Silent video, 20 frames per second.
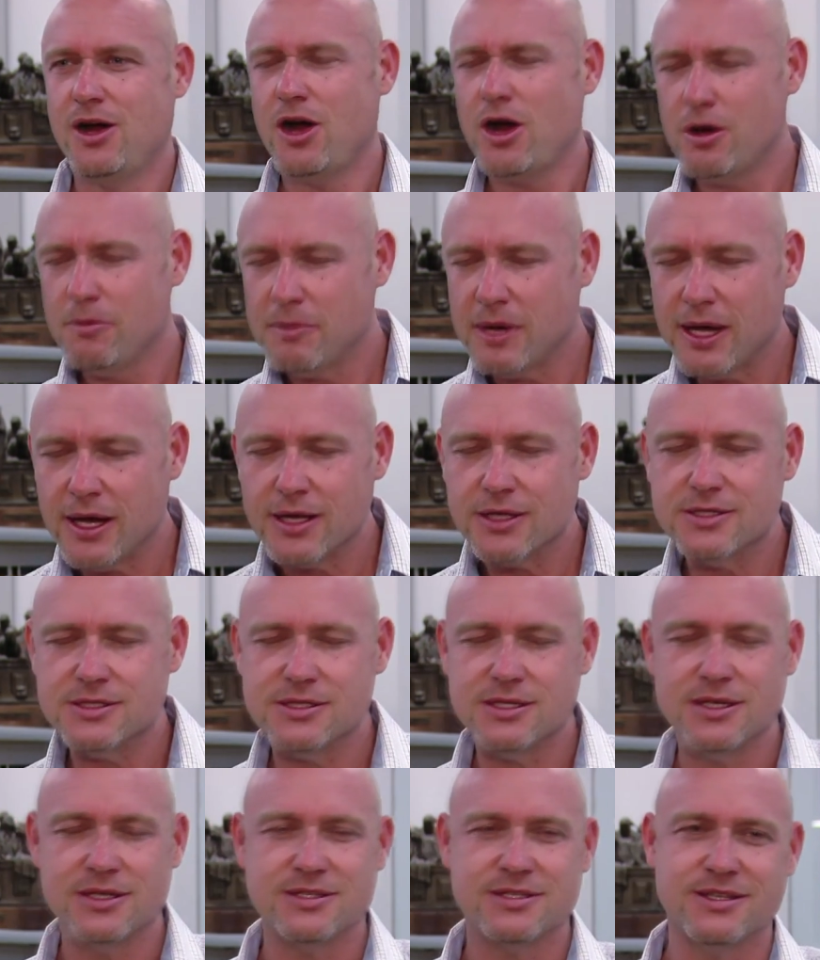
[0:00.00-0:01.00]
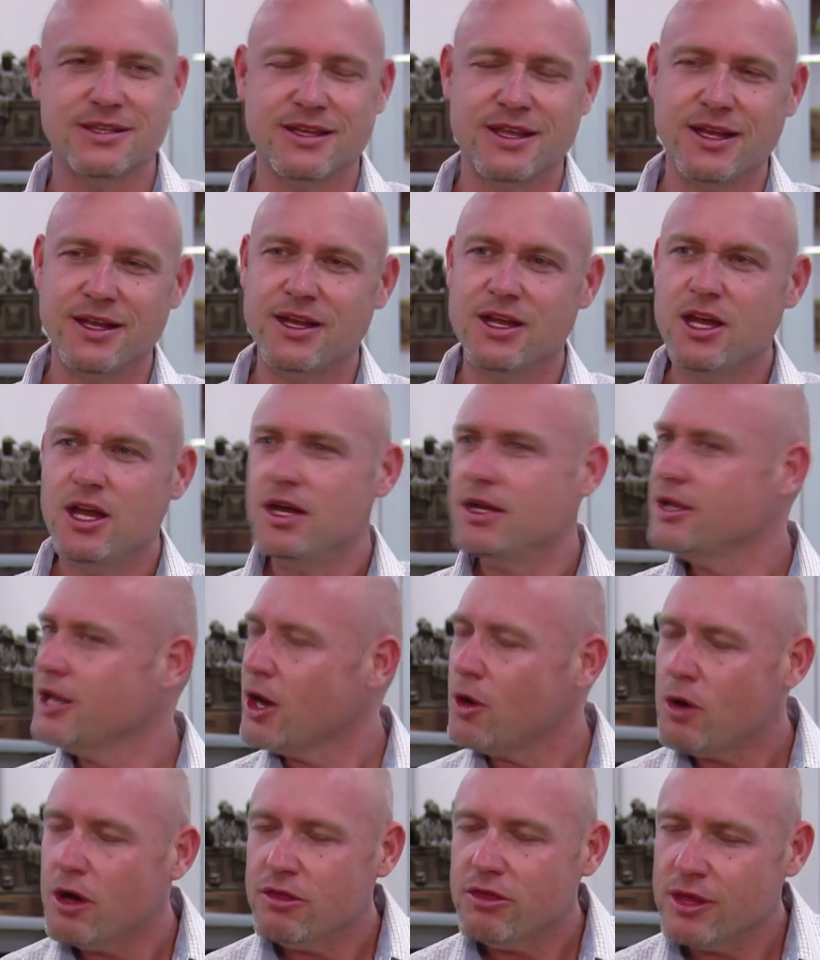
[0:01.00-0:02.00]
Oh, Mark, it's this, and then,
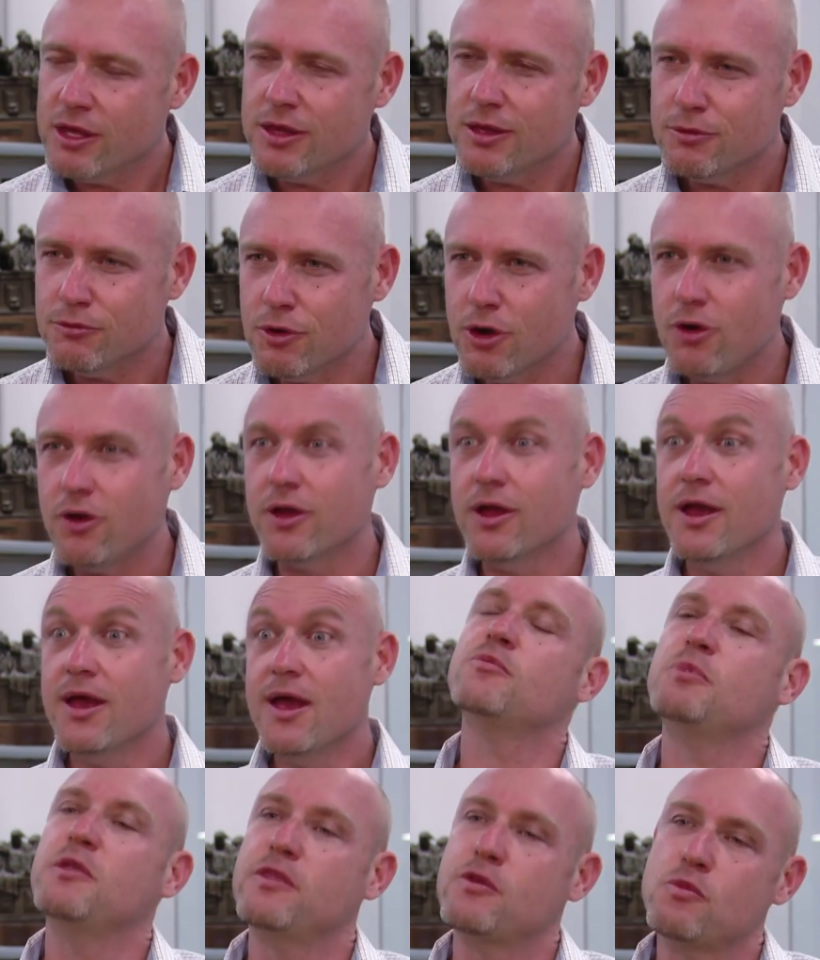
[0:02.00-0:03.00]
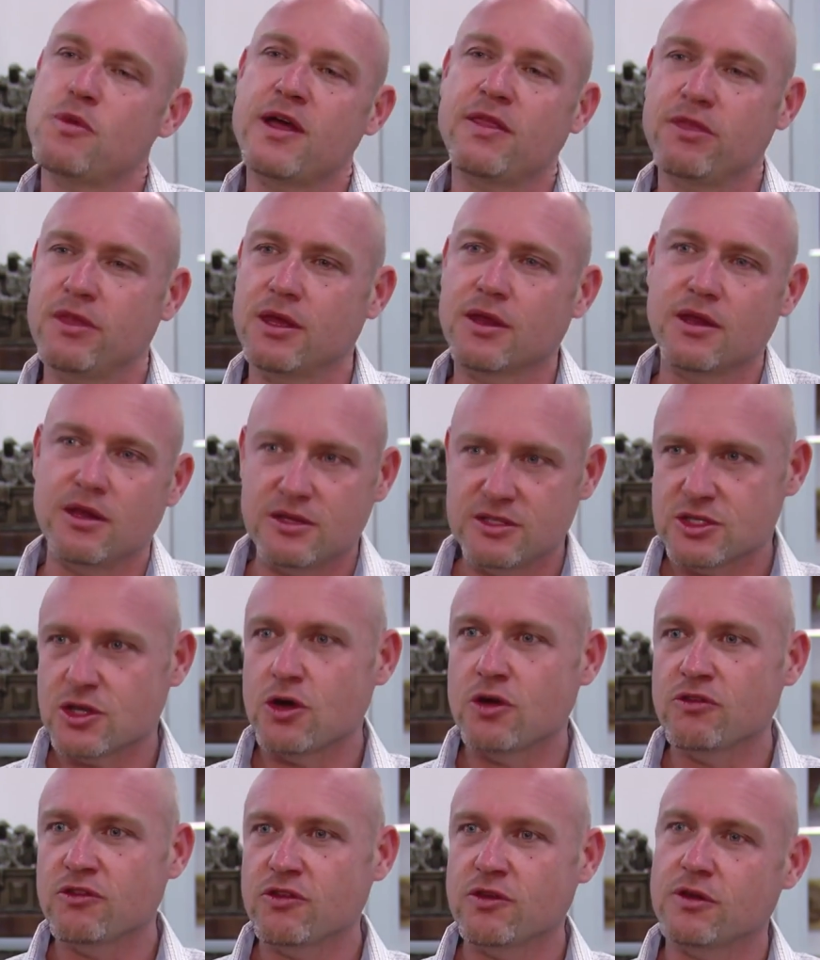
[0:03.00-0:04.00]
no, I think you're wrong. But the one thing that is
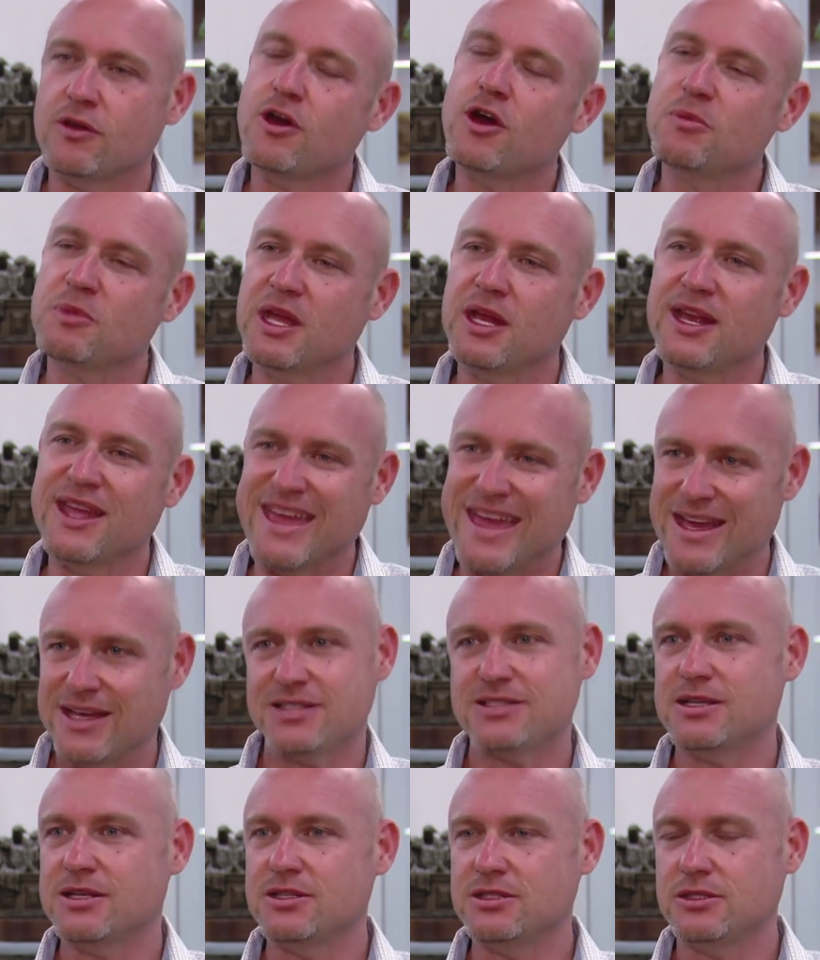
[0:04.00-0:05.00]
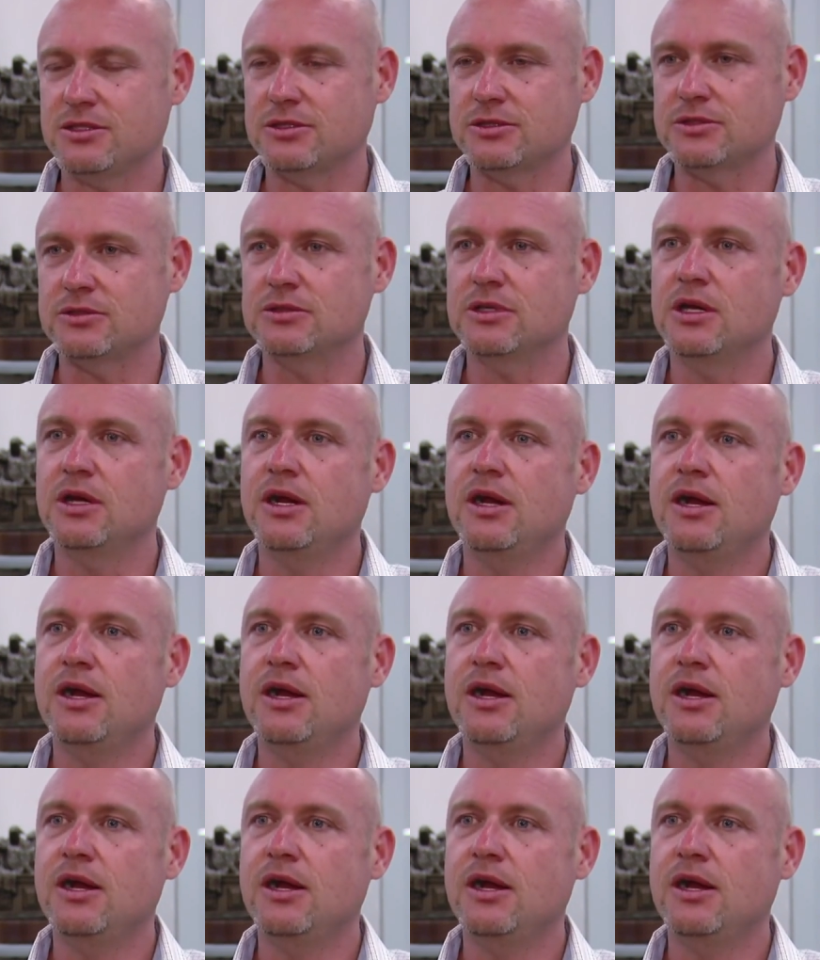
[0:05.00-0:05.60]
constant, I'm getting access to